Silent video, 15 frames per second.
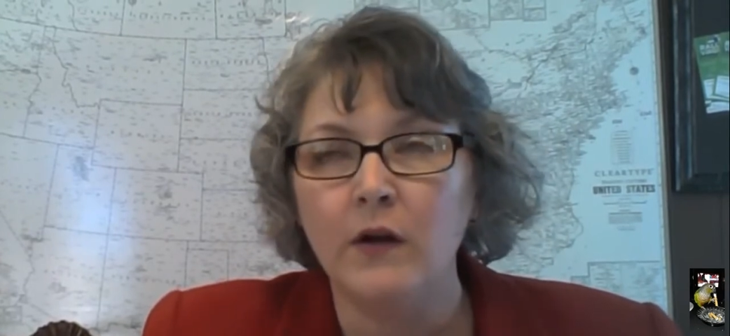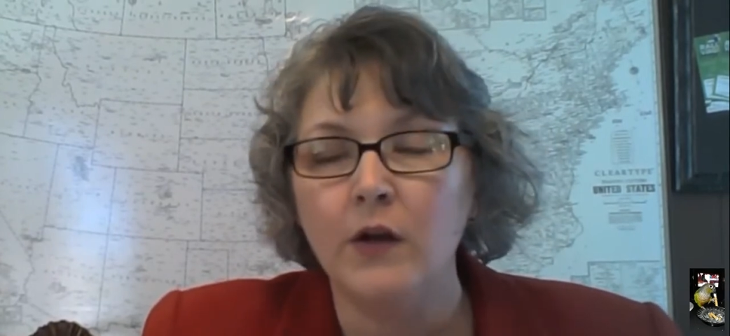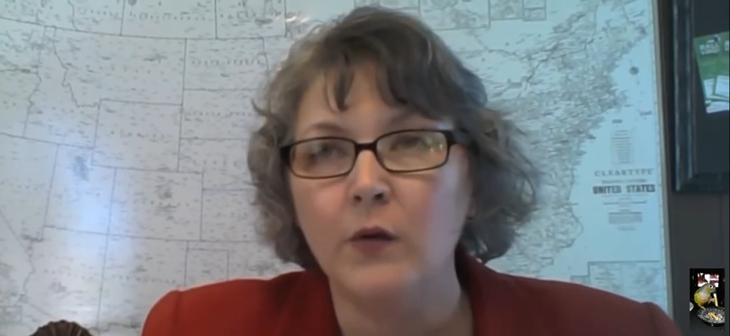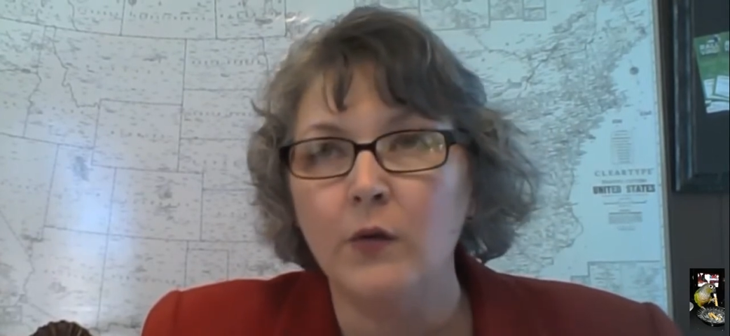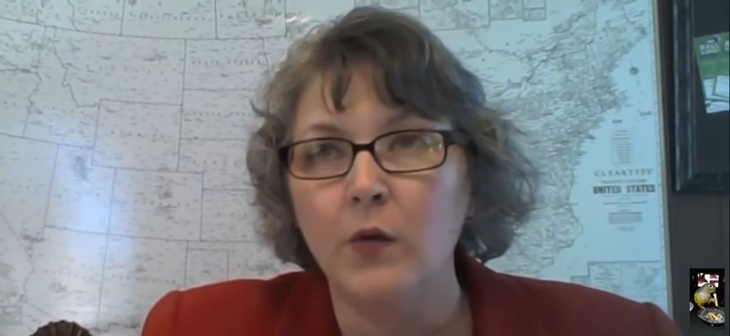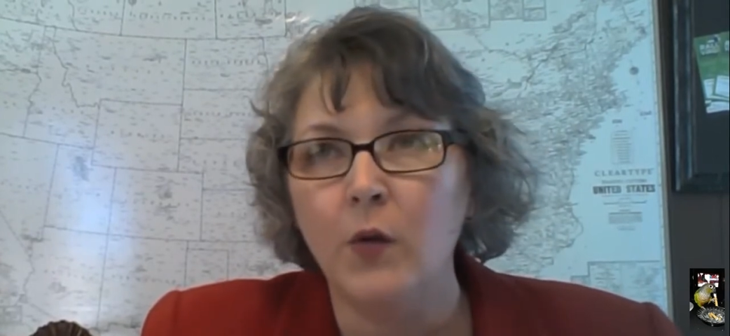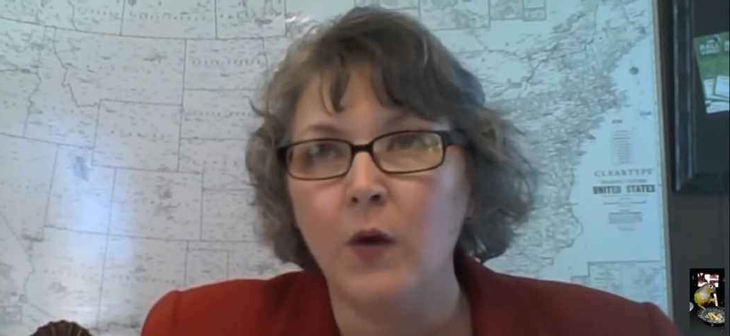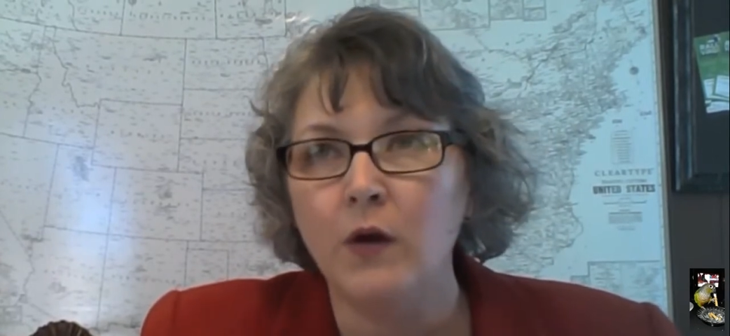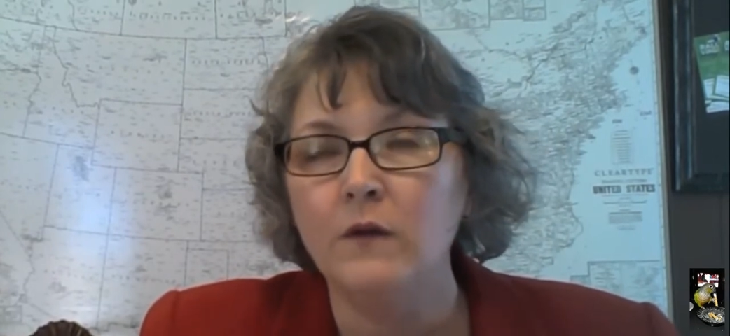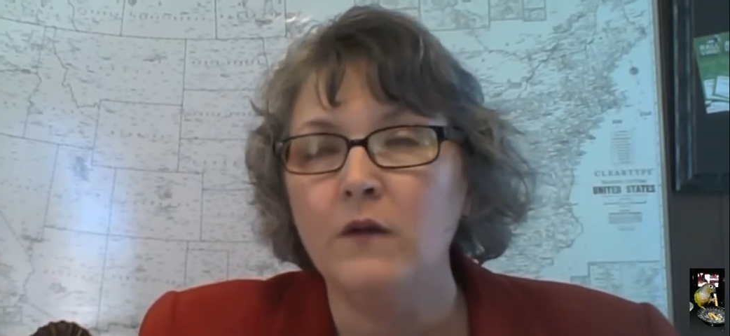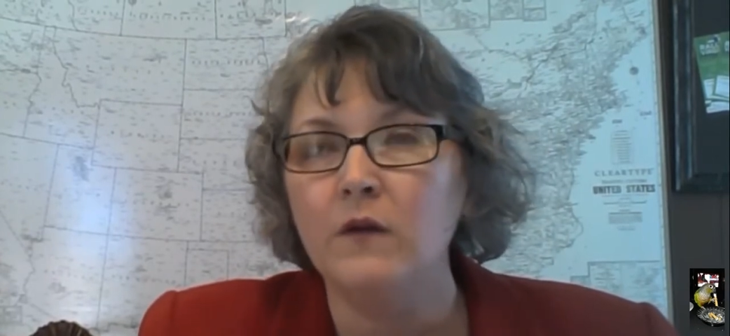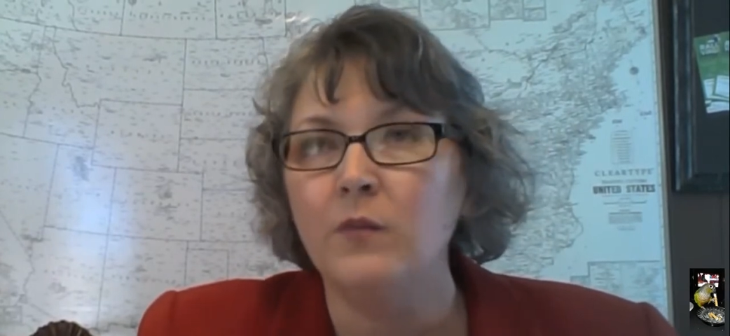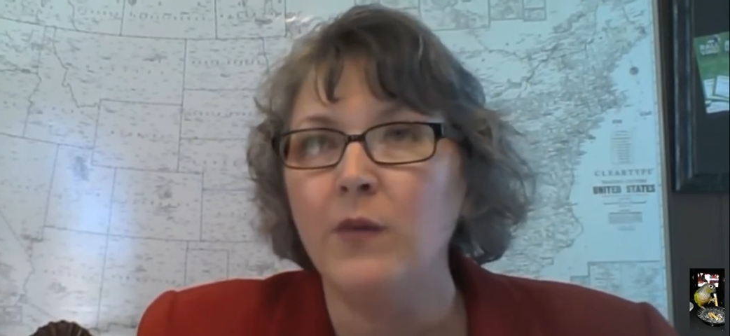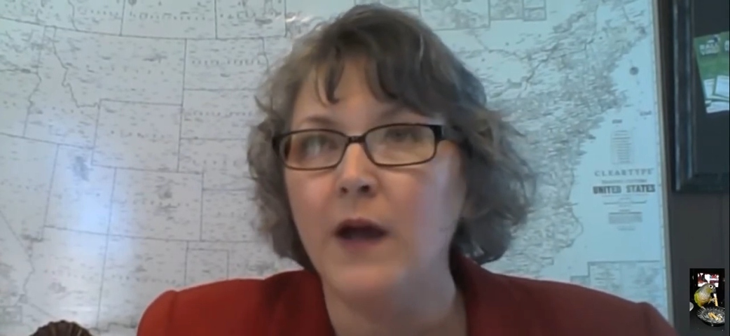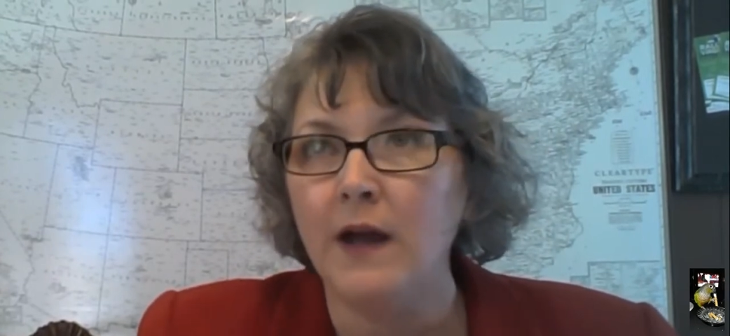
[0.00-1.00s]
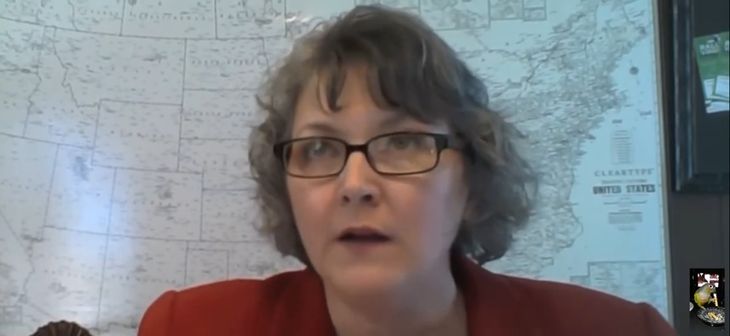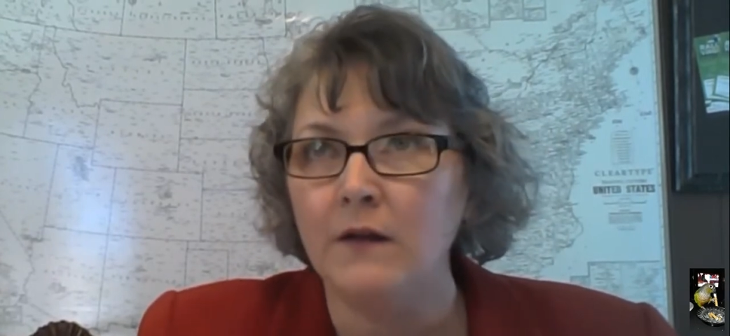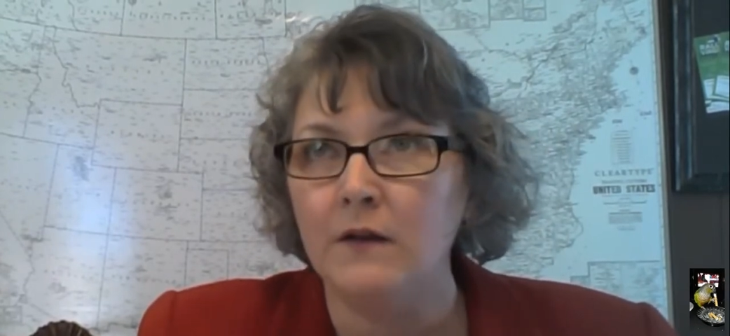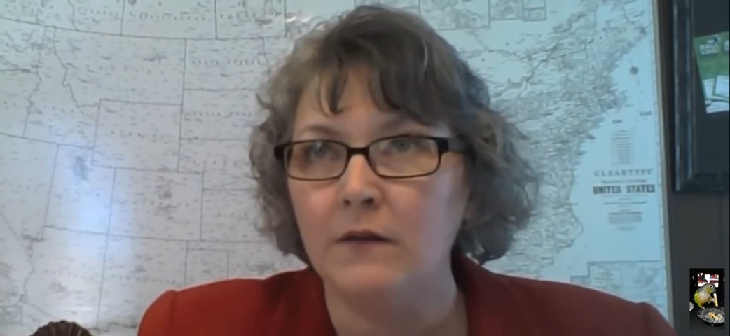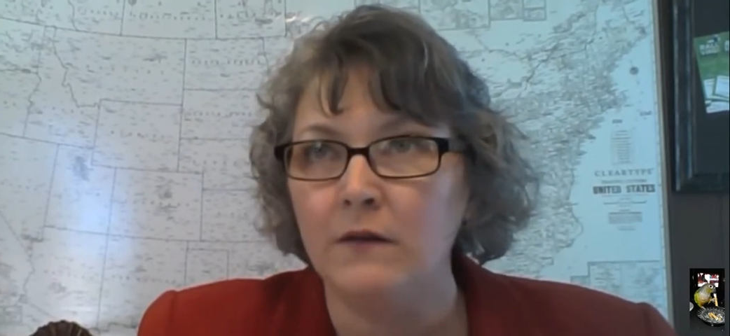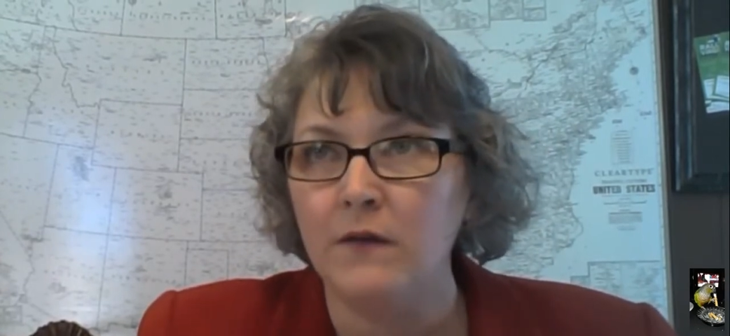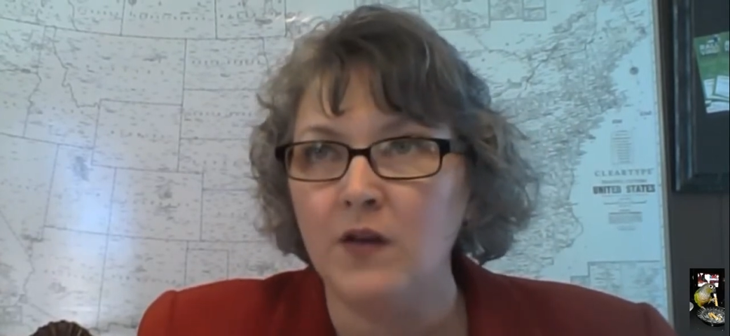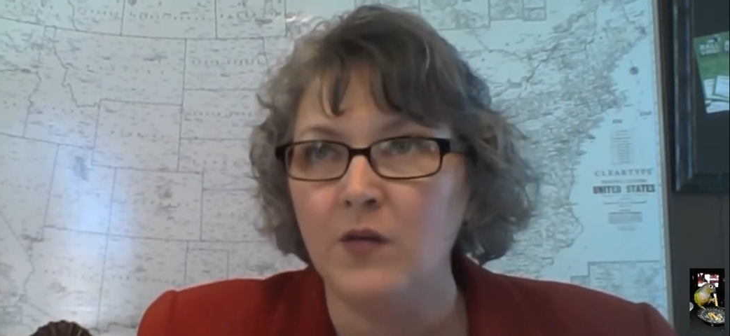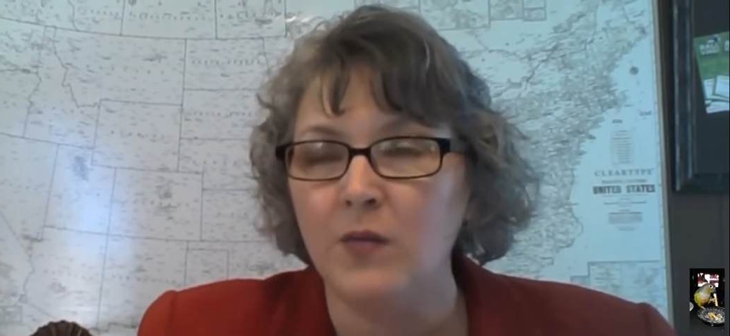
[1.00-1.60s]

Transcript: quotes back to FEMA